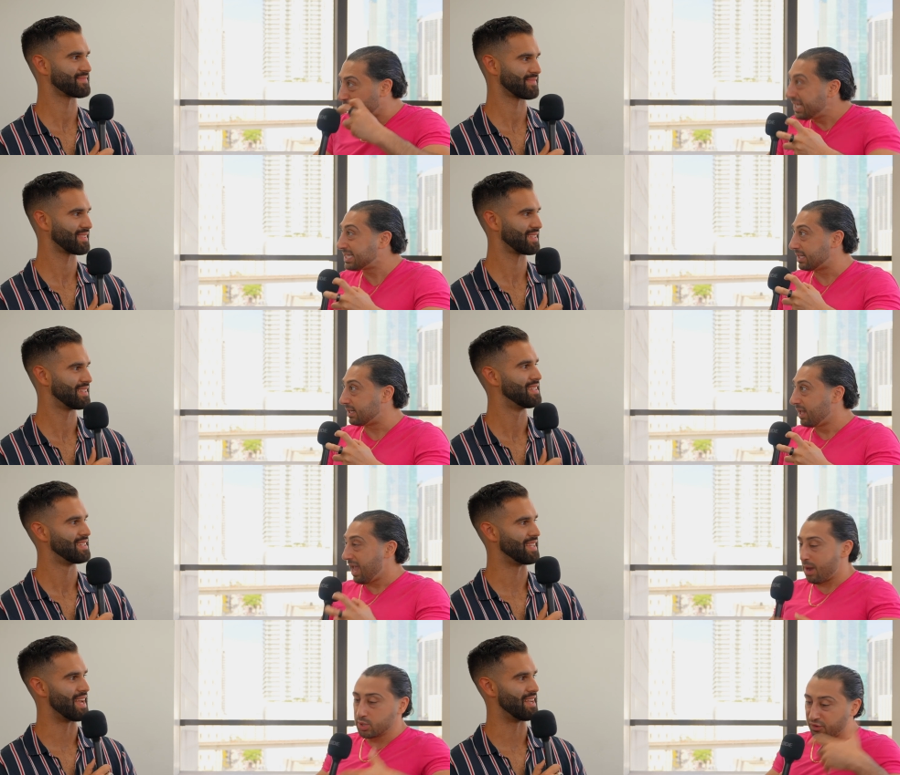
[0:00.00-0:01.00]
Speaker 1: reason.
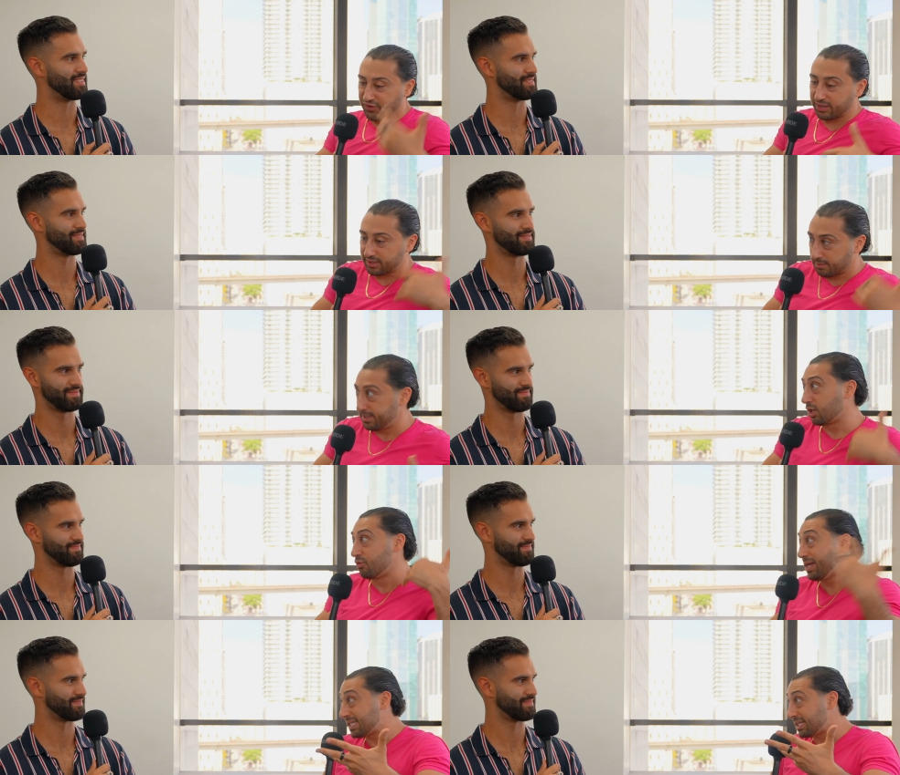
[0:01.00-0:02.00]
And yeah. when you figure out the bigger
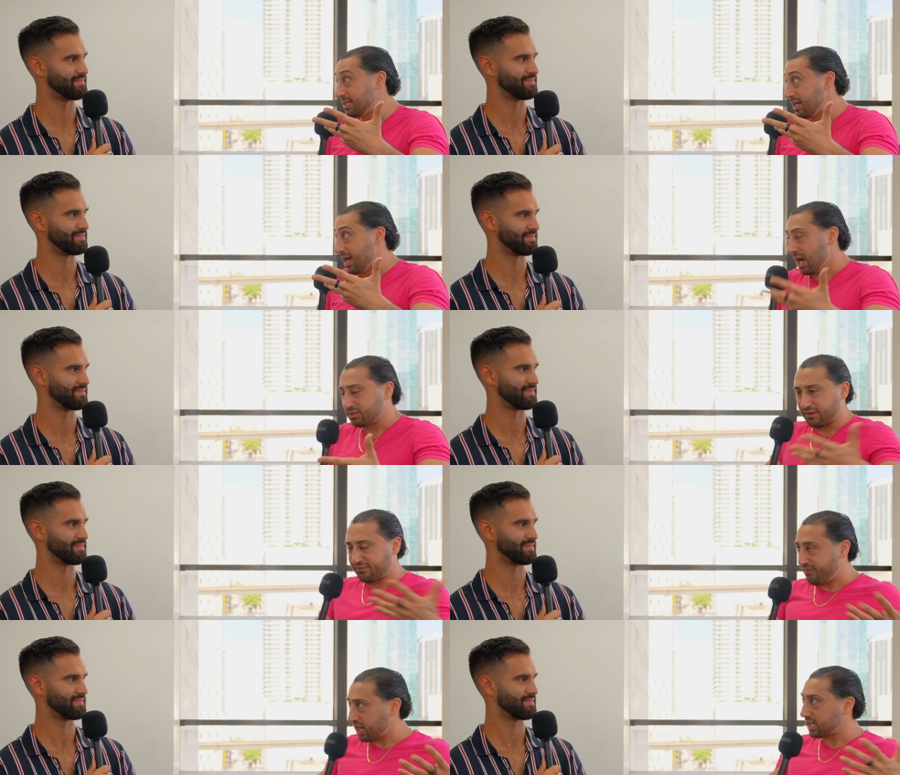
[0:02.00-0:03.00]
reason, I was like,
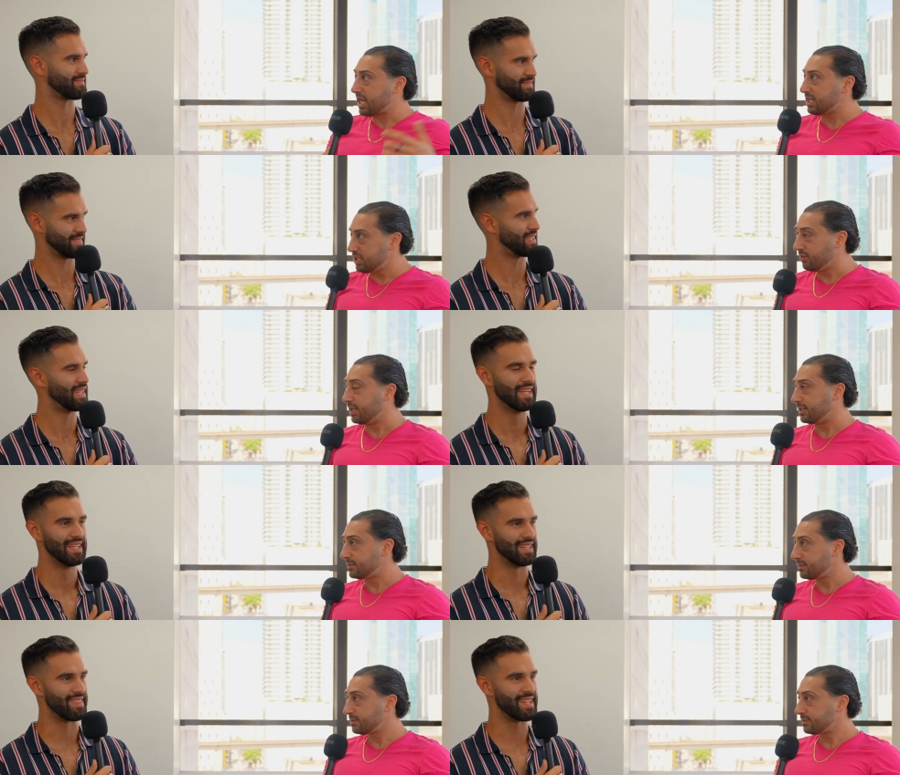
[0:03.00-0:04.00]
fuck it, I can do it.
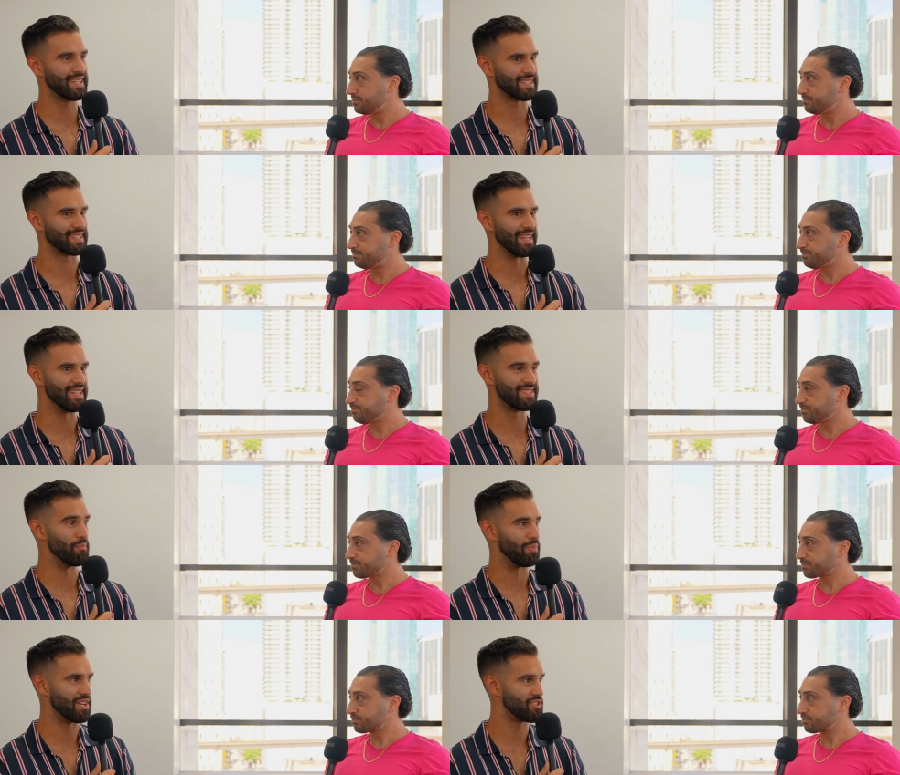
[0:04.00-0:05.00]
Speaker 2: The thing is, like the
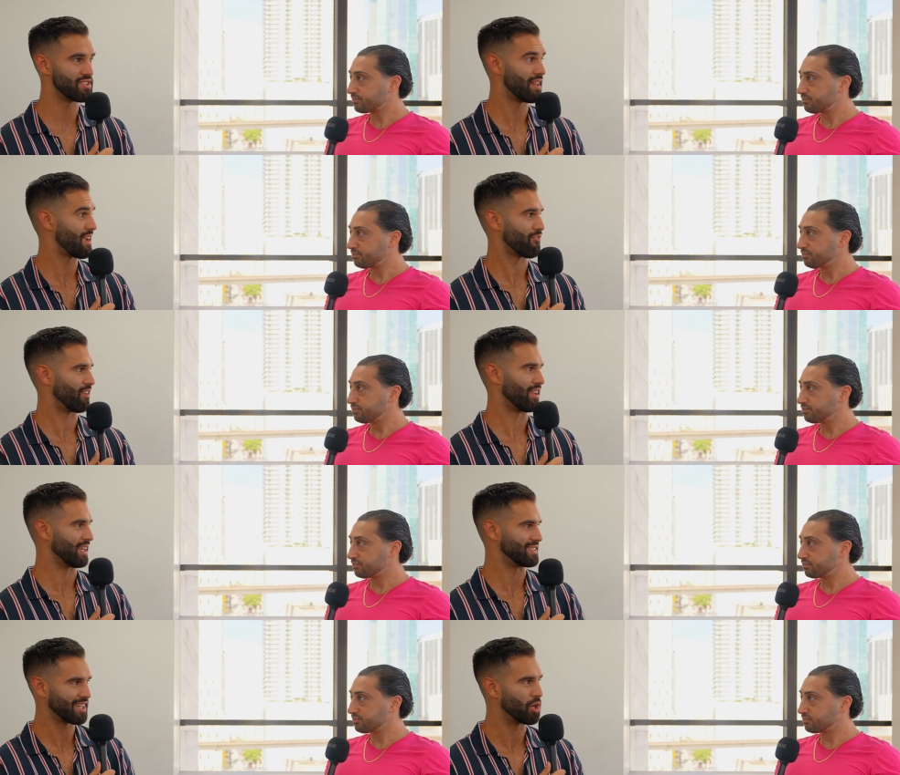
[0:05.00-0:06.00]
instant pleasures in life are
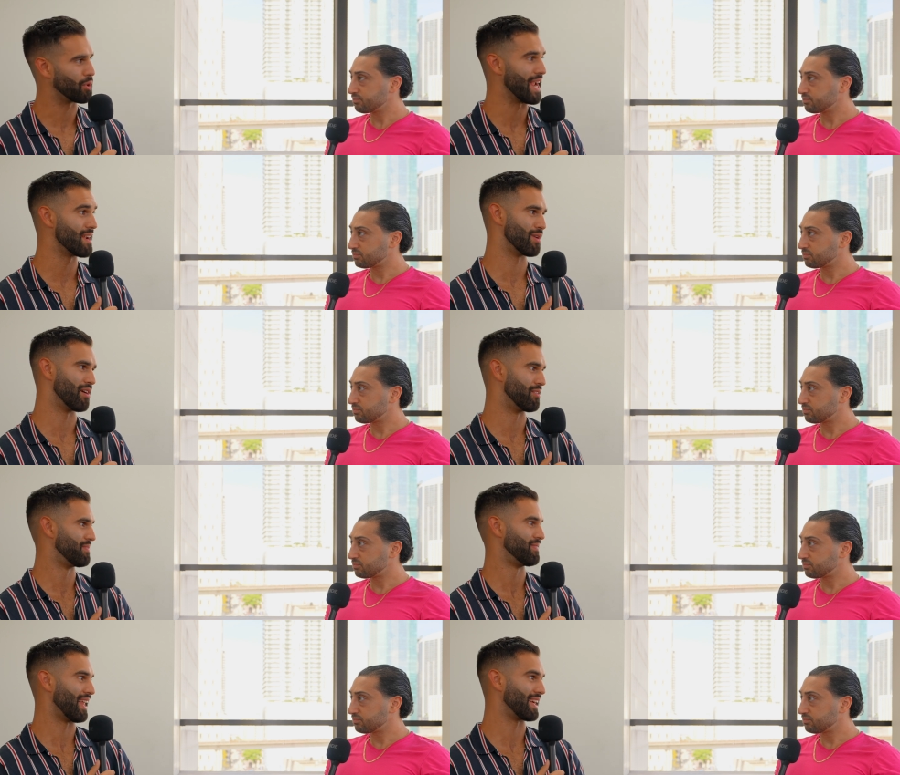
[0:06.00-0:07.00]
like it's like cocaine, bro.
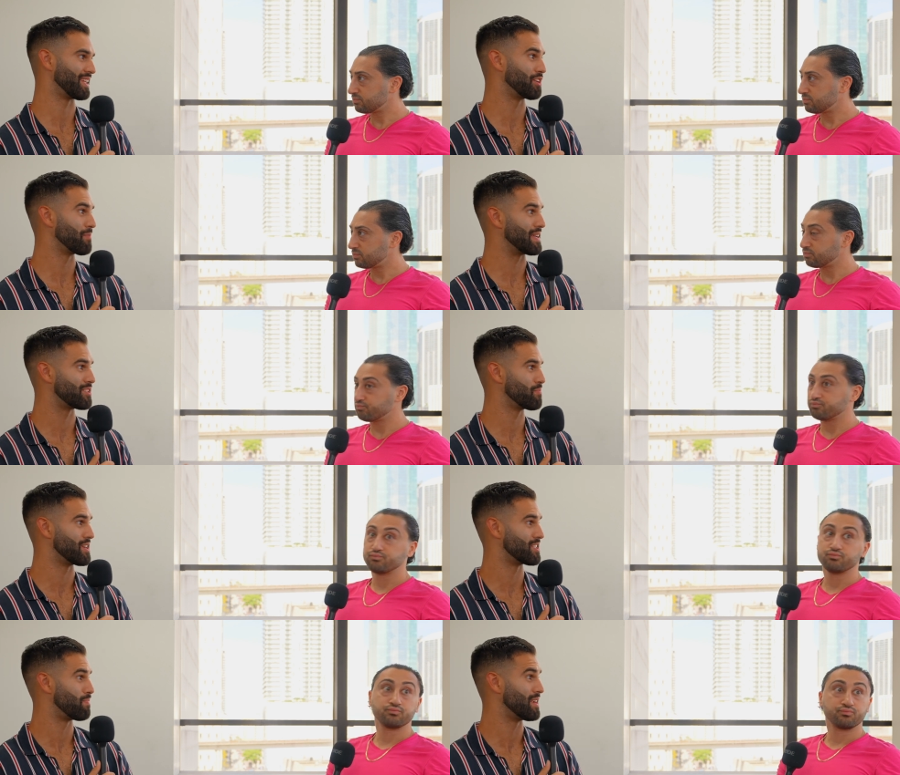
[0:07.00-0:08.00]
Like you could be super
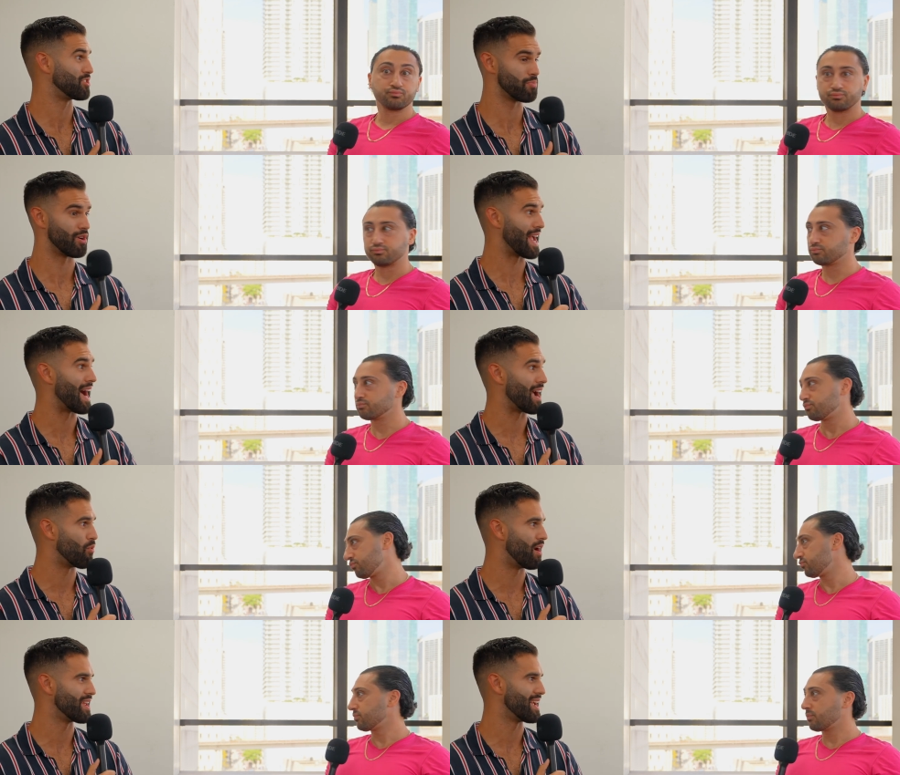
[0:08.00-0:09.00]
disciplined, super yeah, I
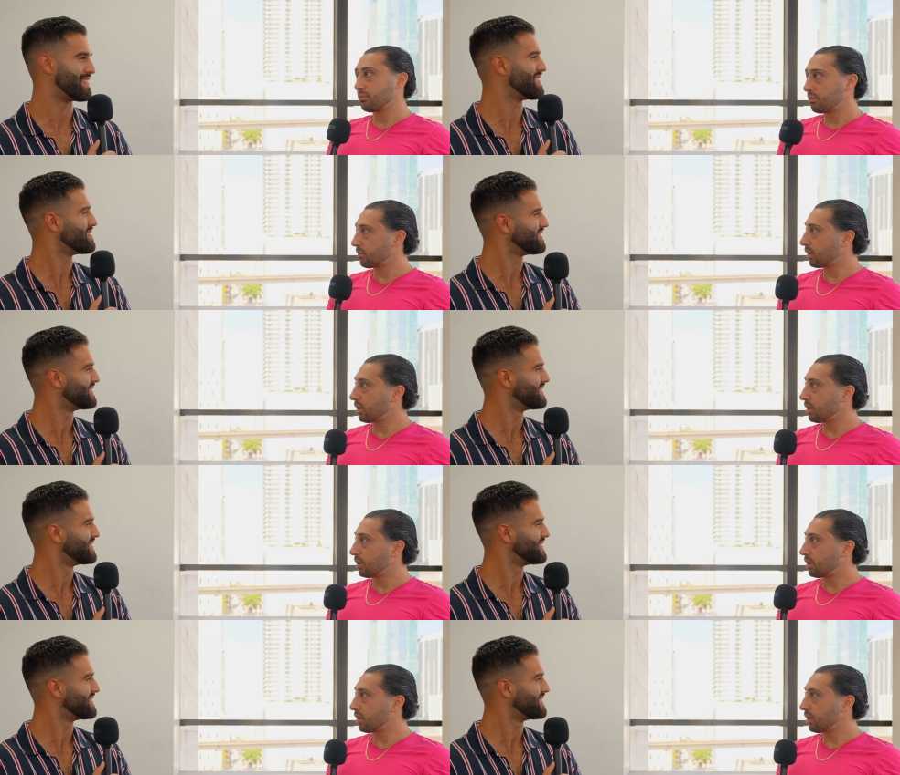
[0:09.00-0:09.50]
want it, and then